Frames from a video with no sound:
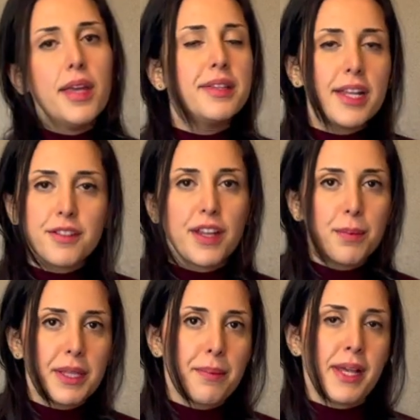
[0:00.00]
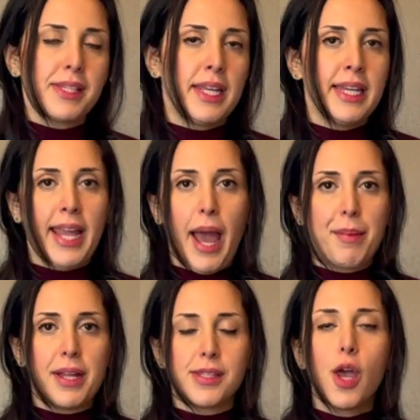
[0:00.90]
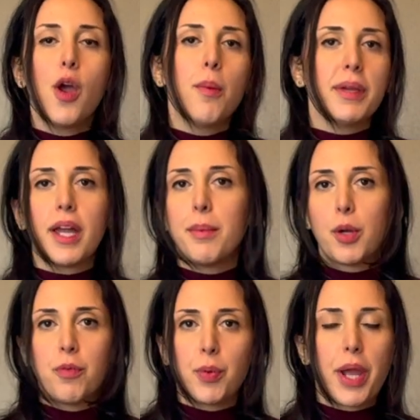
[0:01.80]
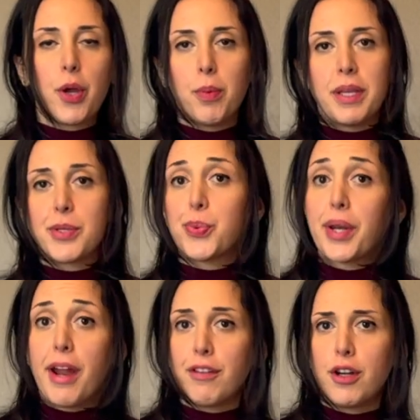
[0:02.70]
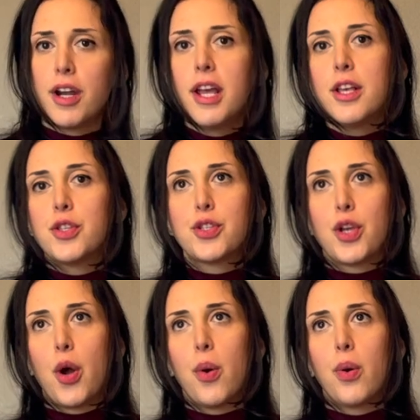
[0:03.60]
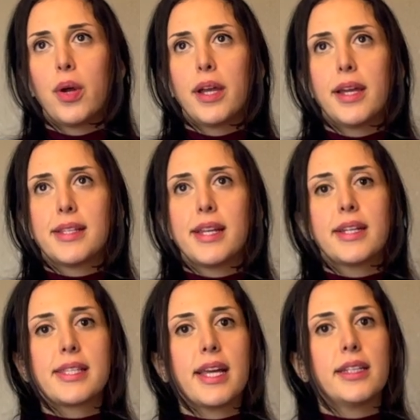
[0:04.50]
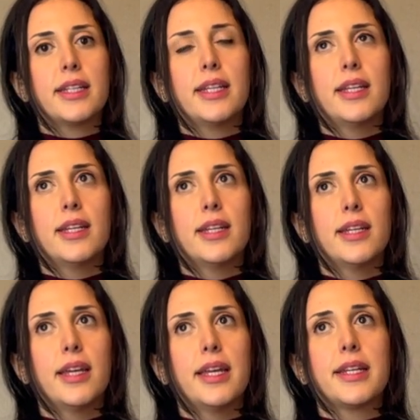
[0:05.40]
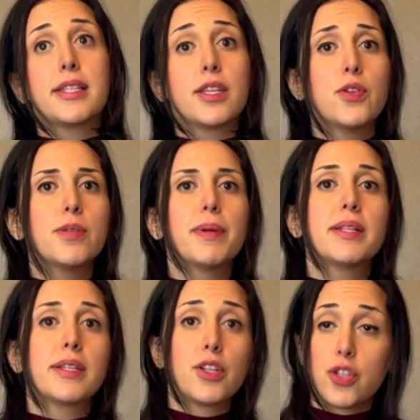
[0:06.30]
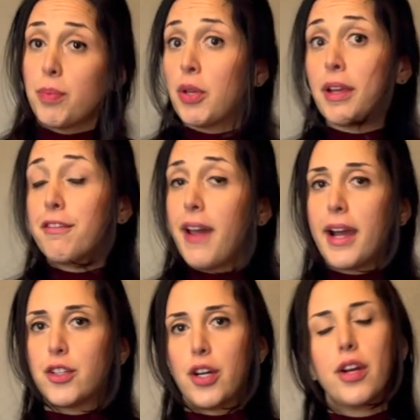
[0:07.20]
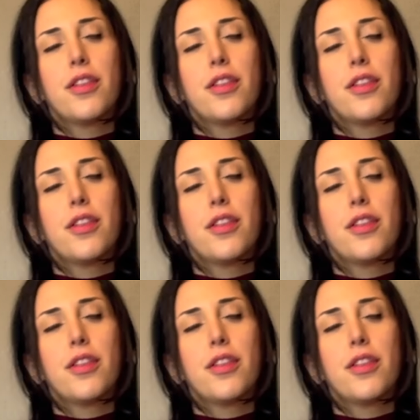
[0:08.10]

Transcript: not developing the best eating habits, becoming overweight, obese, whatever. So it's not exactly an excuse, but it's a contributing factor.